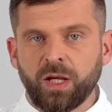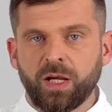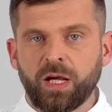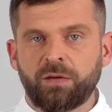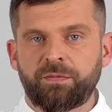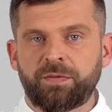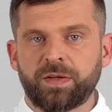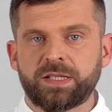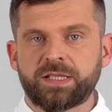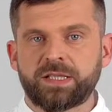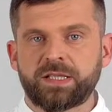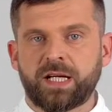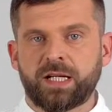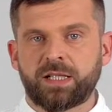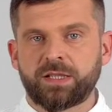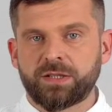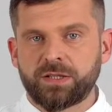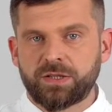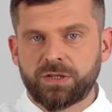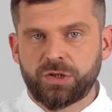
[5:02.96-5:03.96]
If it's
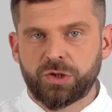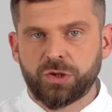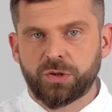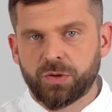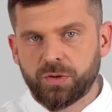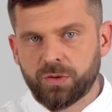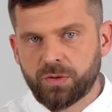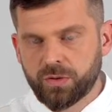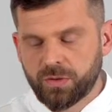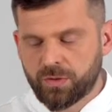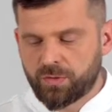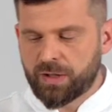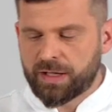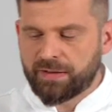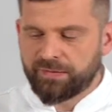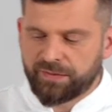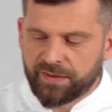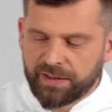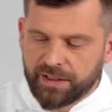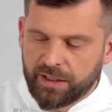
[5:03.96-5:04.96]
done too
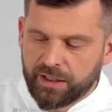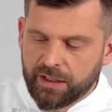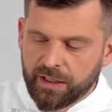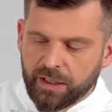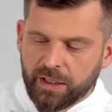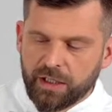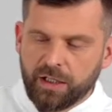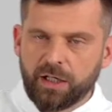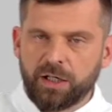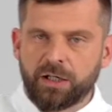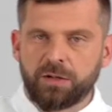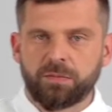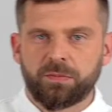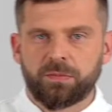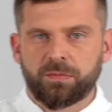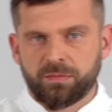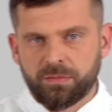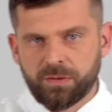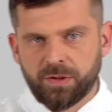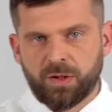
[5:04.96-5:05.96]
roughly,
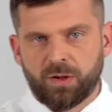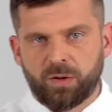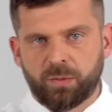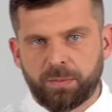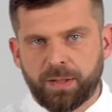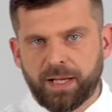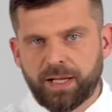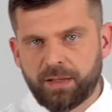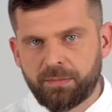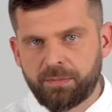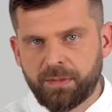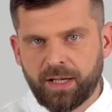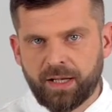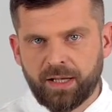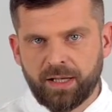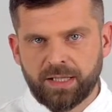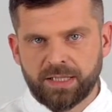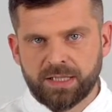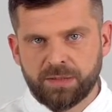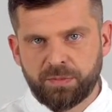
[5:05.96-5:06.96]
it, the whole bag
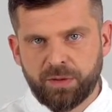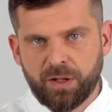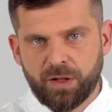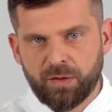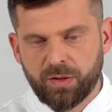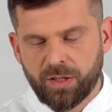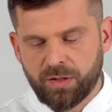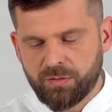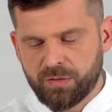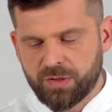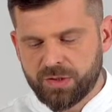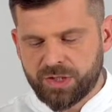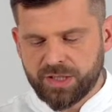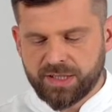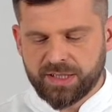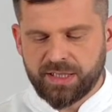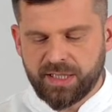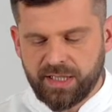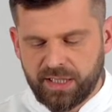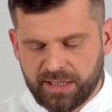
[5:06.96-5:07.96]
may explode, it will
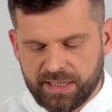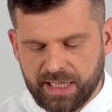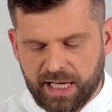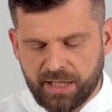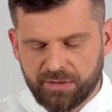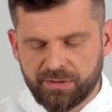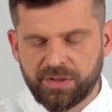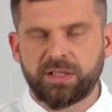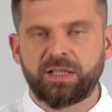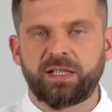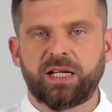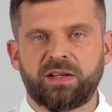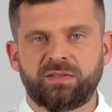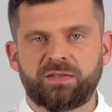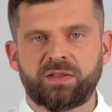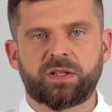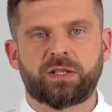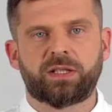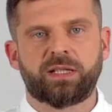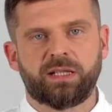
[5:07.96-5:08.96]
just leak down and you
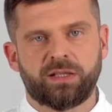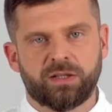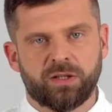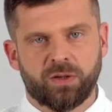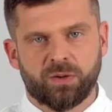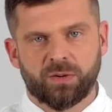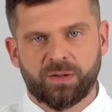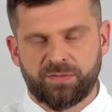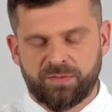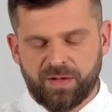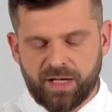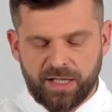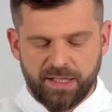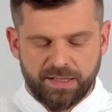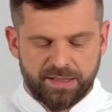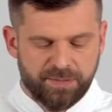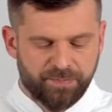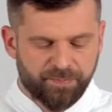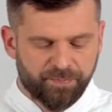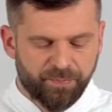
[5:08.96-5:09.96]
have to clean the whole
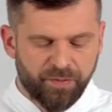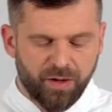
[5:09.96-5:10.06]
device.